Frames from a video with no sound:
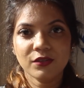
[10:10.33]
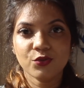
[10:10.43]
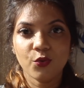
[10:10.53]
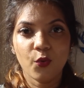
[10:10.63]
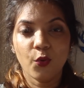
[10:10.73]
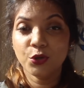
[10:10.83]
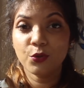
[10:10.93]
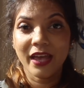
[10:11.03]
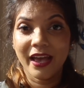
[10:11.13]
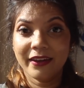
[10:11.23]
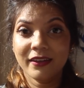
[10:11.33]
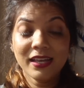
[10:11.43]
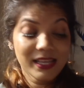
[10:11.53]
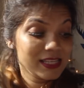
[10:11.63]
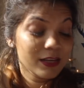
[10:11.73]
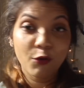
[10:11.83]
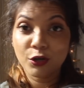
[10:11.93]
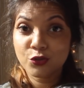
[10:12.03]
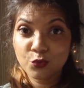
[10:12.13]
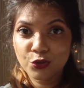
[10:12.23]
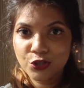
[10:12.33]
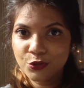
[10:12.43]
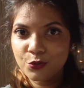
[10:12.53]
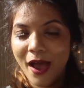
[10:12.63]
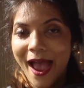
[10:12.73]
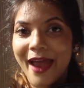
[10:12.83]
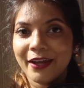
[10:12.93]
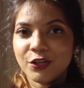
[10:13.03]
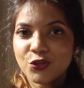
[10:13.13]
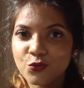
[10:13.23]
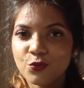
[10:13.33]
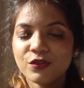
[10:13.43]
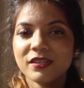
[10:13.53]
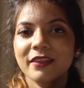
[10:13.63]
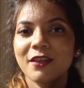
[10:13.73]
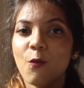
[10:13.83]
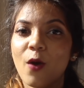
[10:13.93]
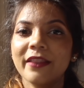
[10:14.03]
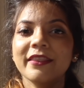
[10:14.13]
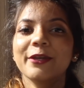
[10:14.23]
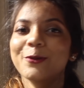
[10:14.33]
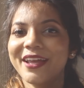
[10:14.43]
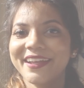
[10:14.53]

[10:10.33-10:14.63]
so you can see what suits you and choose the one that you